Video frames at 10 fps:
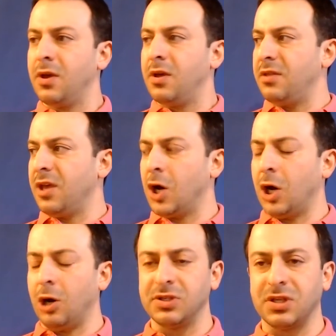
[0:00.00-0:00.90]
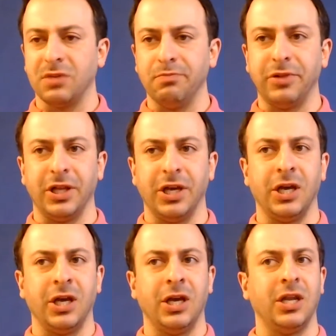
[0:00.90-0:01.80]
they always
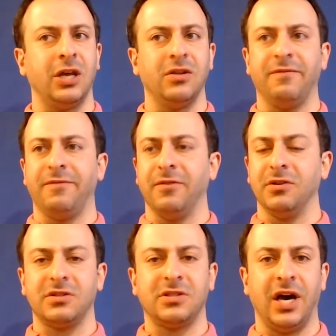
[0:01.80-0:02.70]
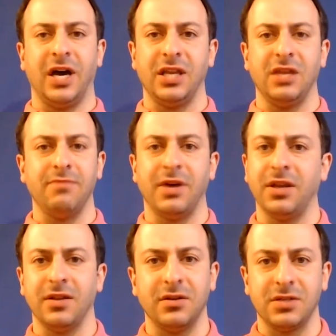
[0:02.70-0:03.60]
complain, and for the tiny money
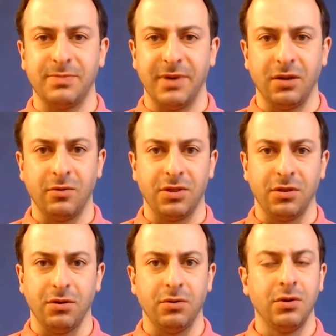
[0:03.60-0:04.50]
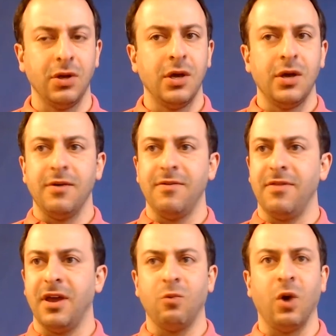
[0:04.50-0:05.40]
that they're spending with you,
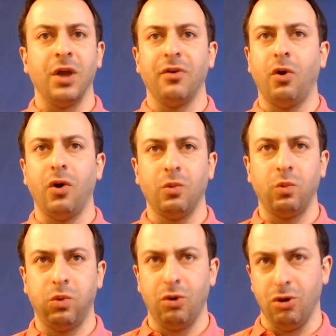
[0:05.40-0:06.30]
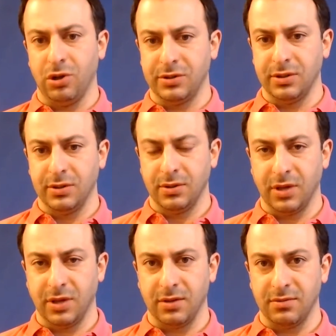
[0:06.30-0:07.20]
they want the whole world,
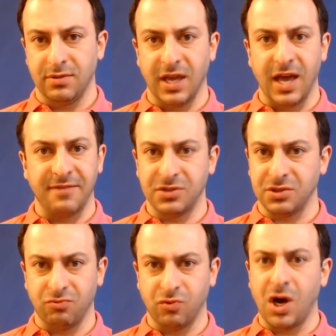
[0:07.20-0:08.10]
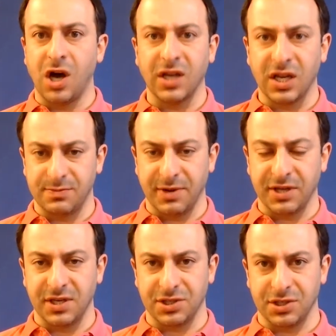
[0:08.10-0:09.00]
okay? They have just wrong
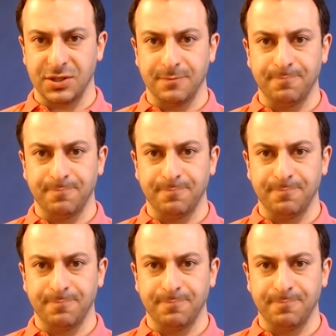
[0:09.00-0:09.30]
expectations.